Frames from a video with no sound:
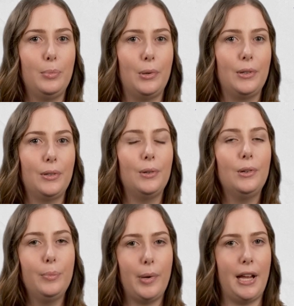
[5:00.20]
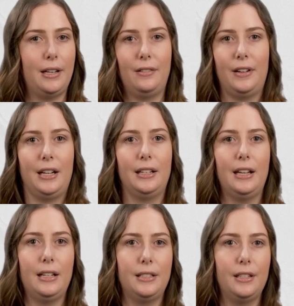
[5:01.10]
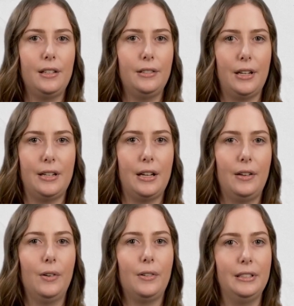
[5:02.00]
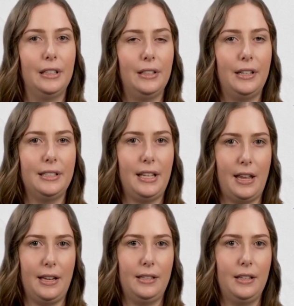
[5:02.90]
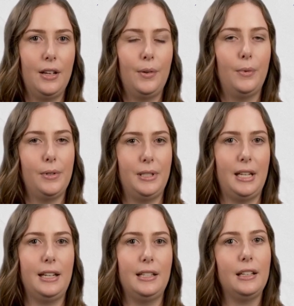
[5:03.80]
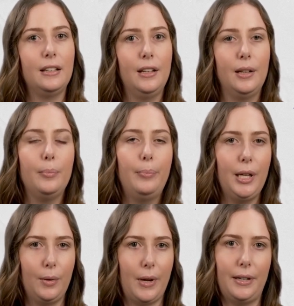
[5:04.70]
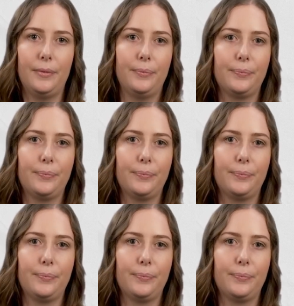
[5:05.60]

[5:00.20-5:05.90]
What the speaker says: board or binder ring next to the learner or in the learner's hand, while stating, Pick one.